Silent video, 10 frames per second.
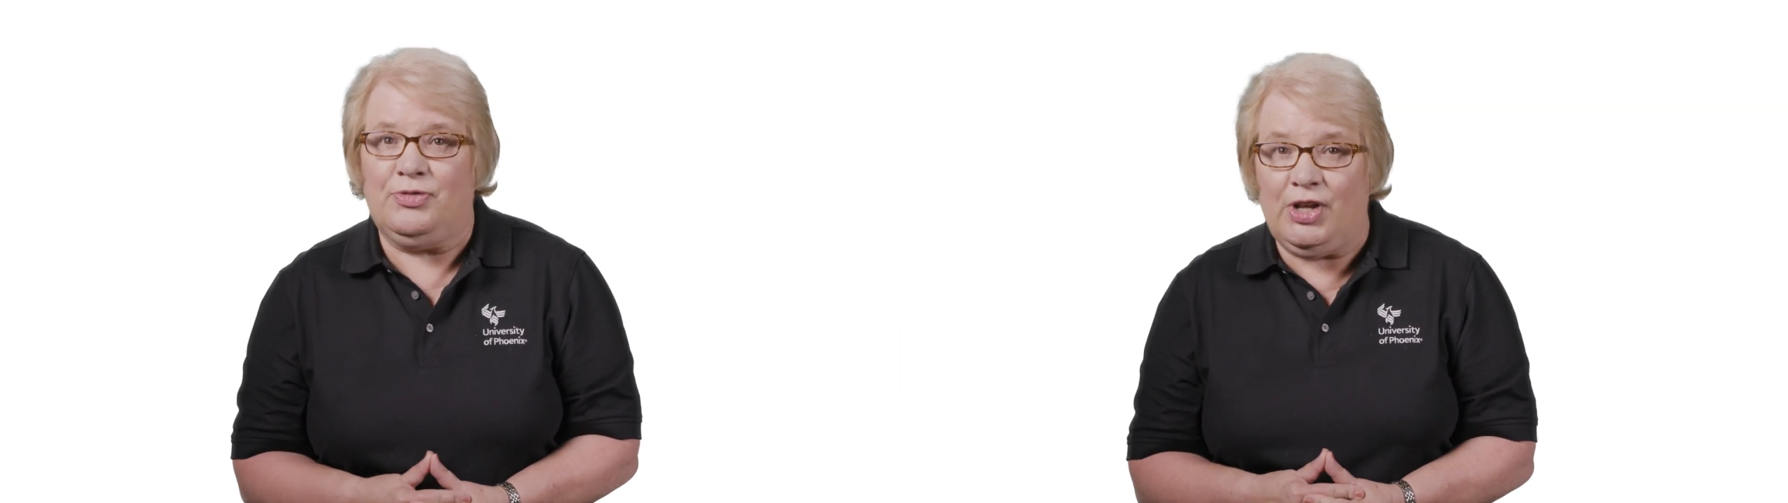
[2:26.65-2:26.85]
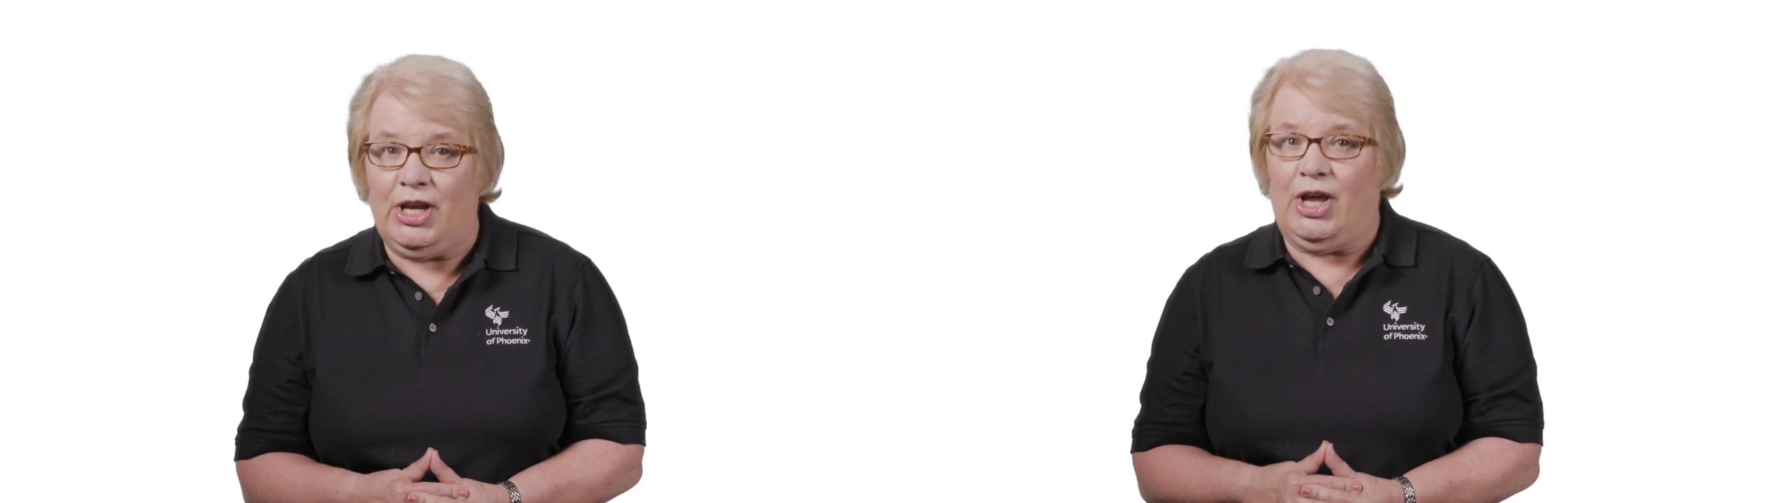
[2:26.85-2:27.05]

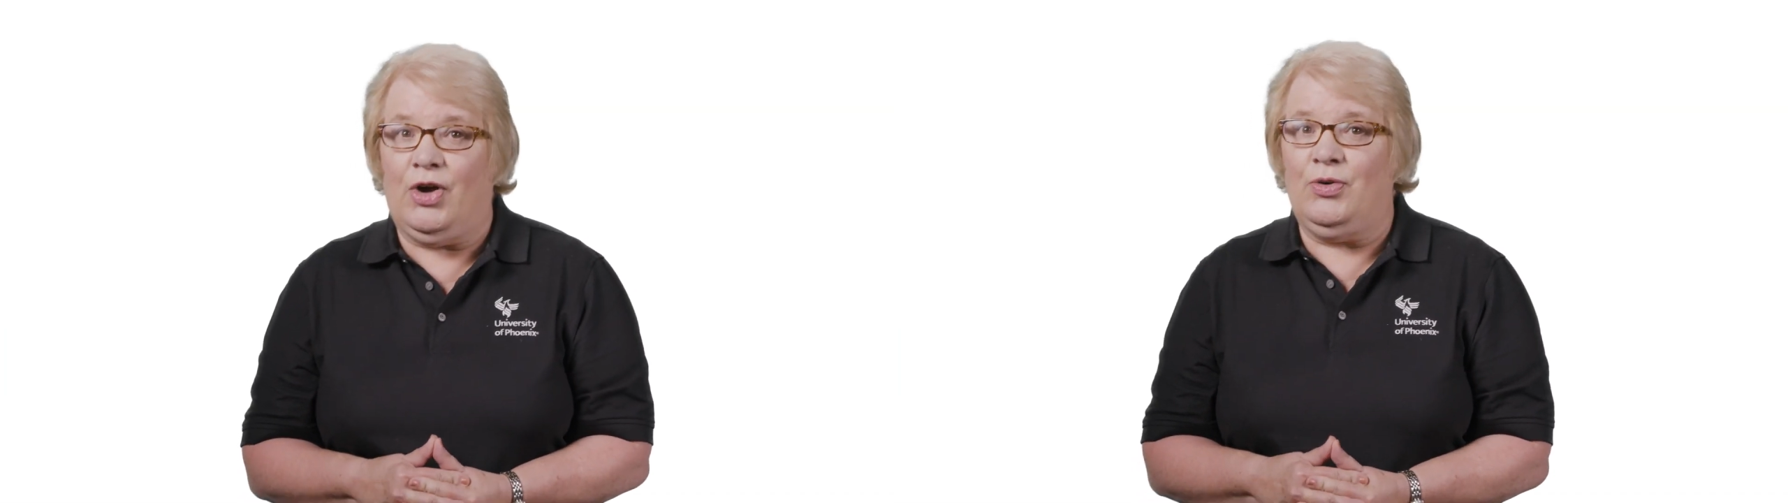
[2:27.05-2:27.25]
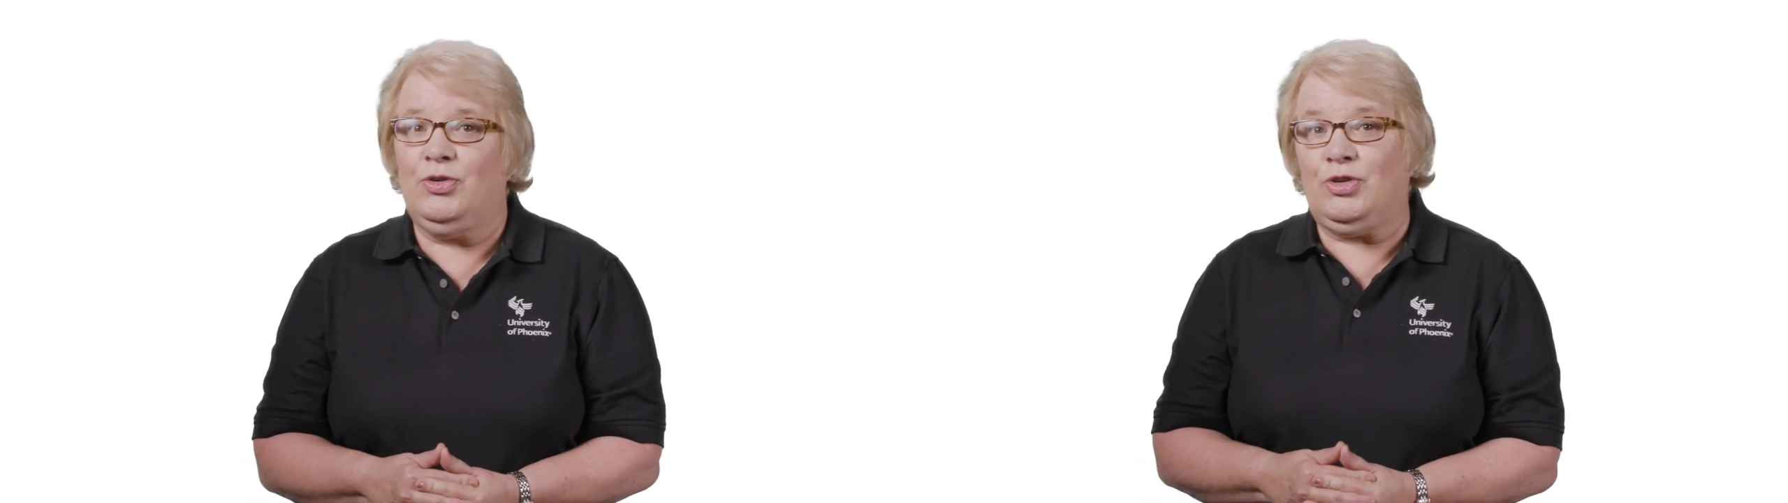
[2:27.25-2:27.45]

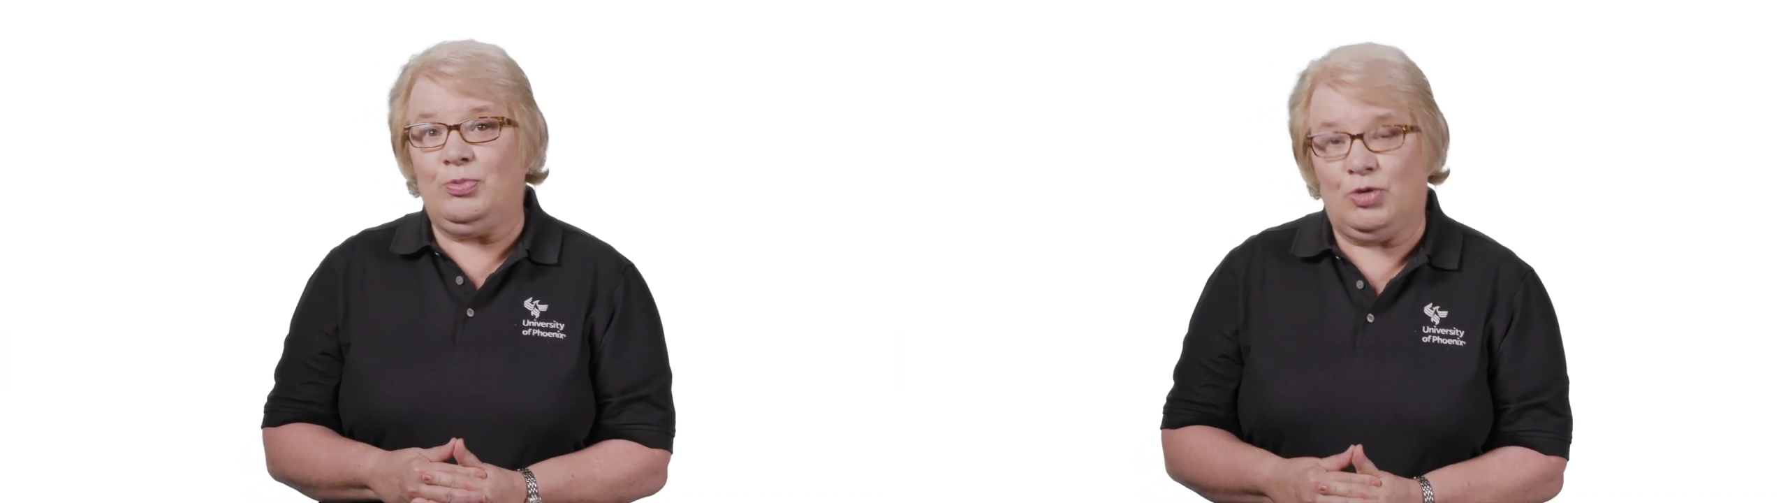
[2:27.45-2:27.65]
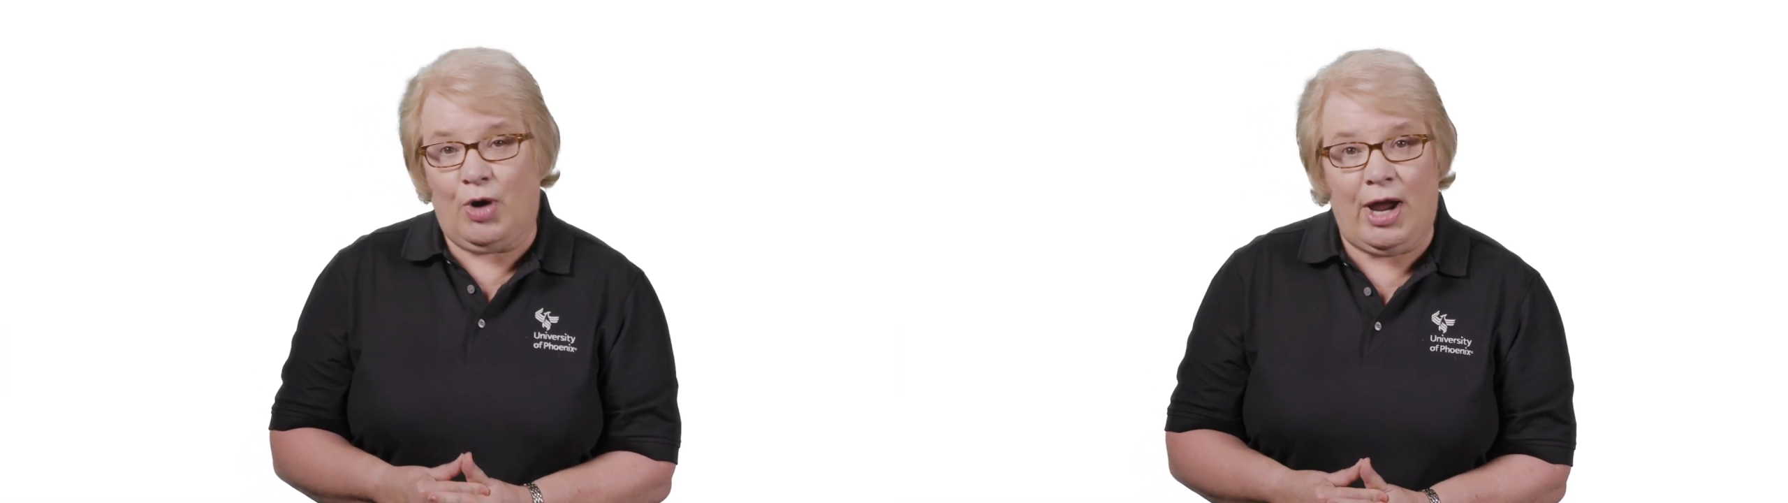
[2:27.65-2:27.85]
video,
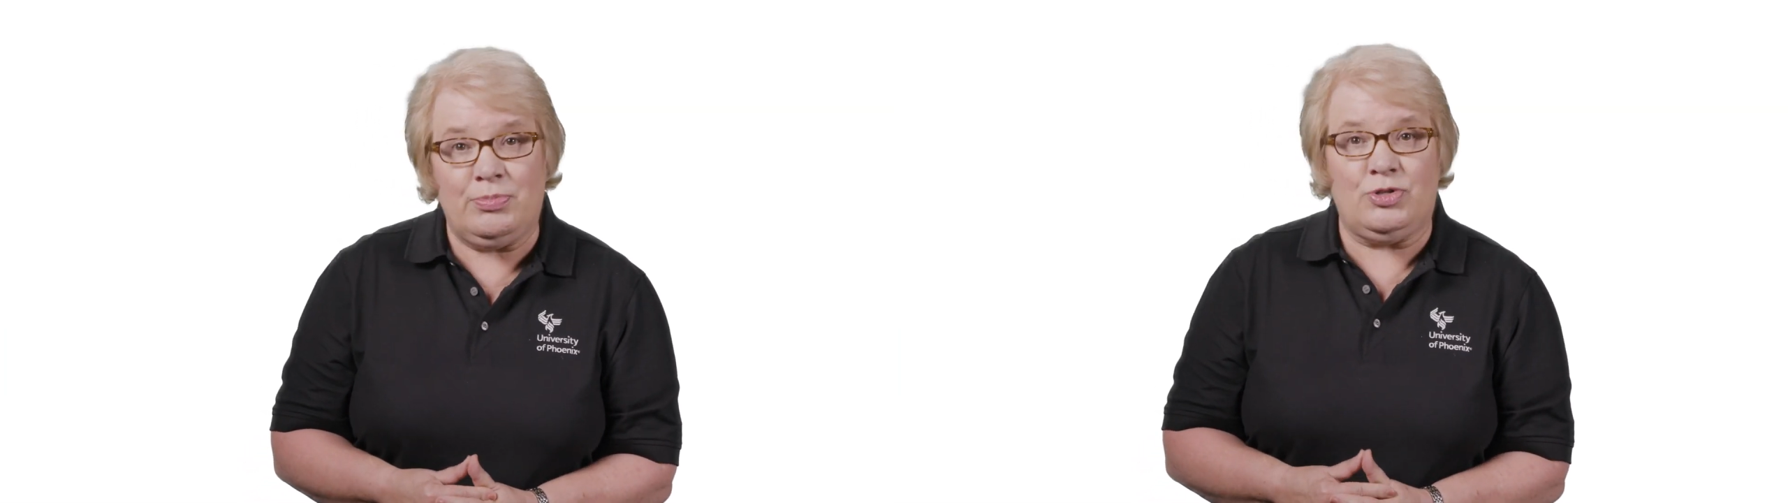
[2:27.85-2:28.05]
subscribe